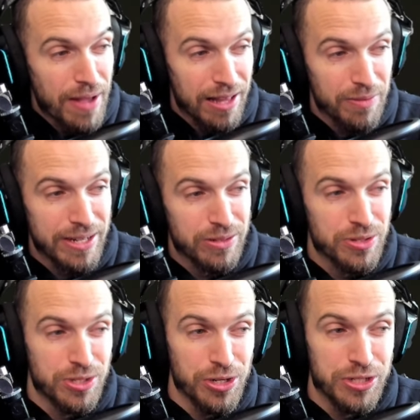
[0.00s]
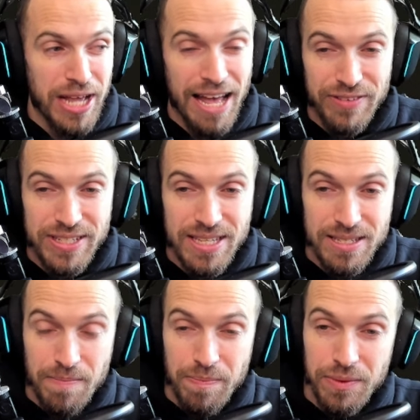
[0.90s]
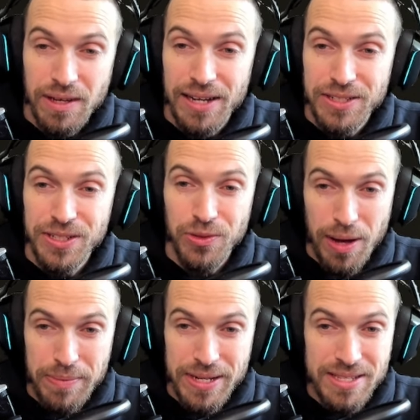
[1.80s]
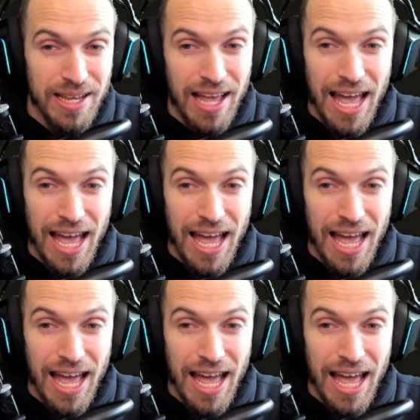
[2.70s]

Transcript: Elemental Surge affixes onto your weapons.